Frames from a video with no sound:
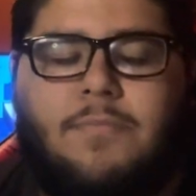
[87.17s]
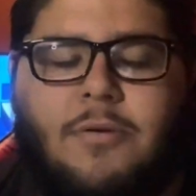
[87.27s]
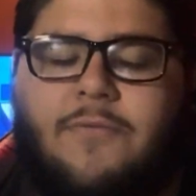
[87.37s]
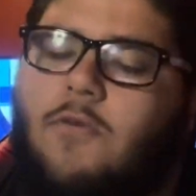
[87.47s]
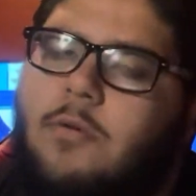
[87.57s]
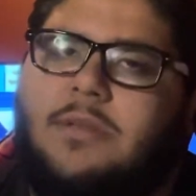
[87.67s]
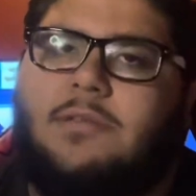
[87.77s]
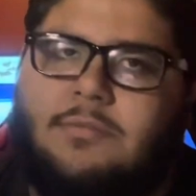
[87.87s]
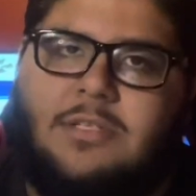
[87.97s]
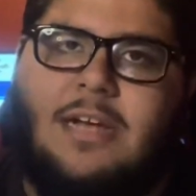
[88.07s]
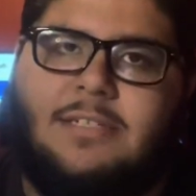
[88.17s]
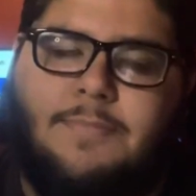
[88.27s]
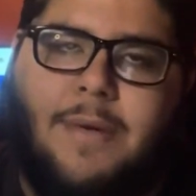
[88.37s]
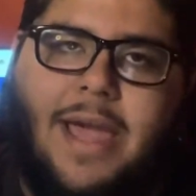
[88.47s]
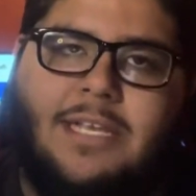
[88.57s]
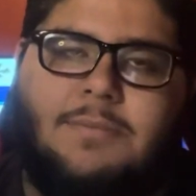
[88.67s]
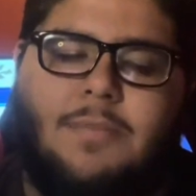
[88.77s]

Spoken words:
performance from Sasha Banks,